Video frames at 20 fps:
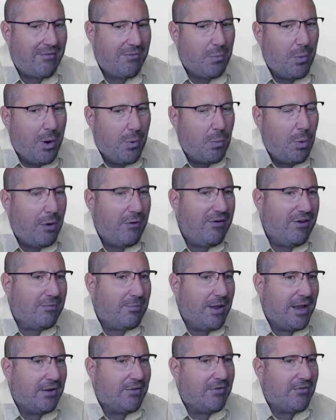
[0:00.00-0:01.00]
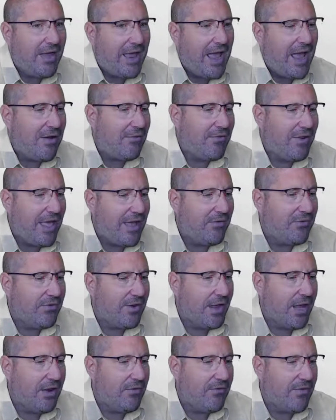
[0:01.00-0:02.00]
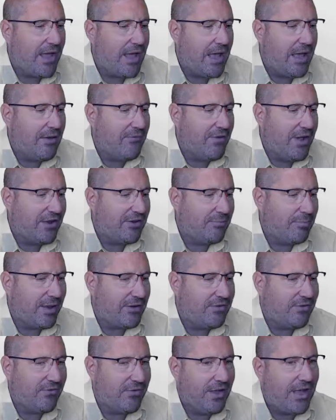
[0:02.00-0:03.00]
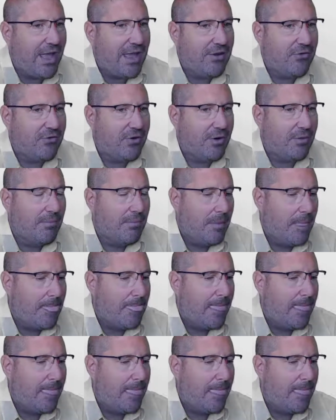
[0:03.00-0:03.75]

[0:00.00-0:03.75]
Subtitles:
What worries me is that they have left it in their specification.